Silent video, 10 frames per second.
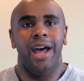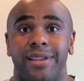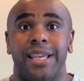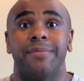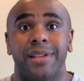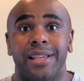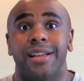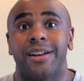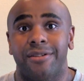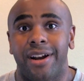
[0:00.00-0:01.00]
Seamless and
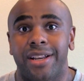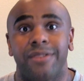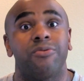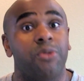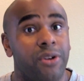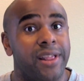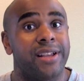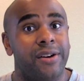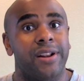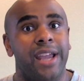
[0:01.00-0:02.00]
integration really
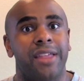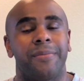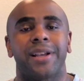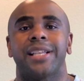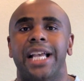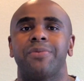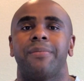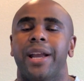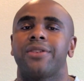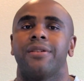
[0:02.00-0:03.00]
go together because that's what
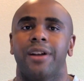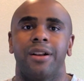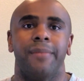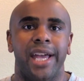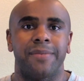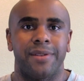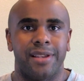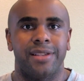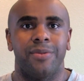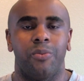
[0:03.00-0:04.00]
makes your learning management
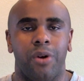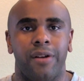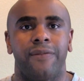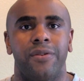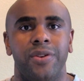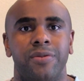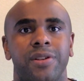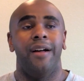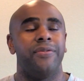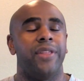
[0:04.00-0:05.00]
system work for you.
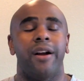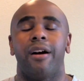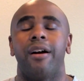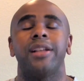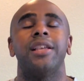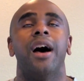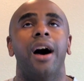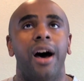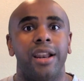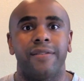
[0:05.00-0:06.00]
So there are a
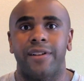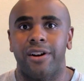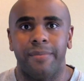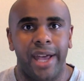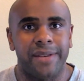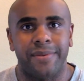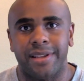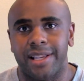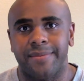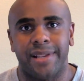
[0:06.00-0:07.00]
ton of learning management
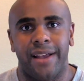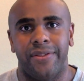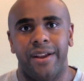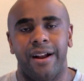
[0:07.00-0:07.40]
systems out there.